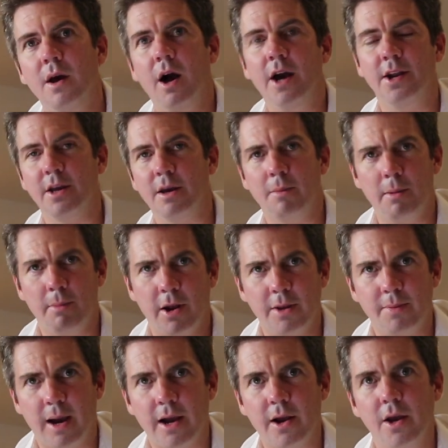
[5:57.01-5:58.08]
I didn't get my
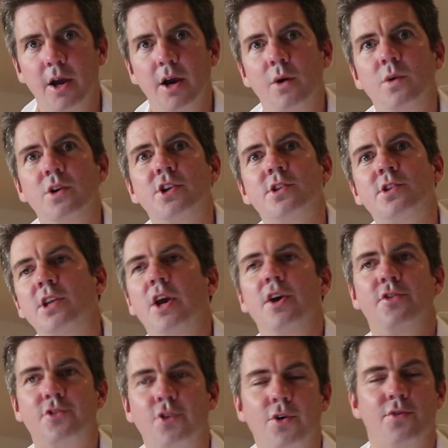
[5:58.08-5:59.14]
money back, were just,
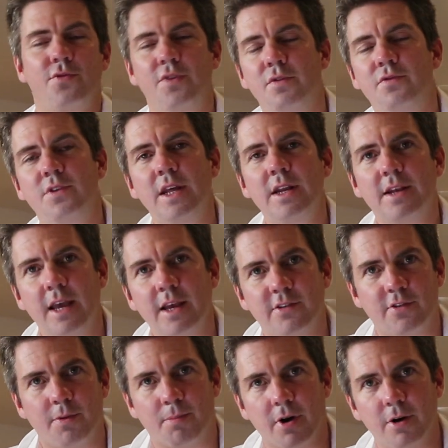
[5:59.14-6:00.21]
it took 15
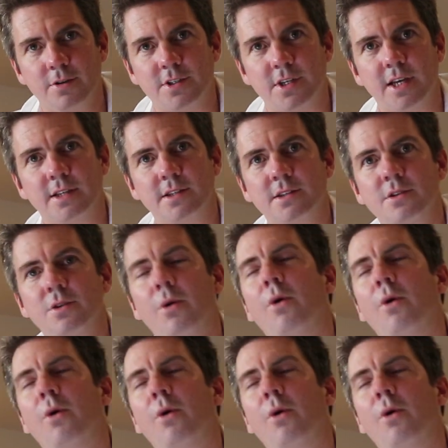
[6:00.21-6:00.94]
days to process.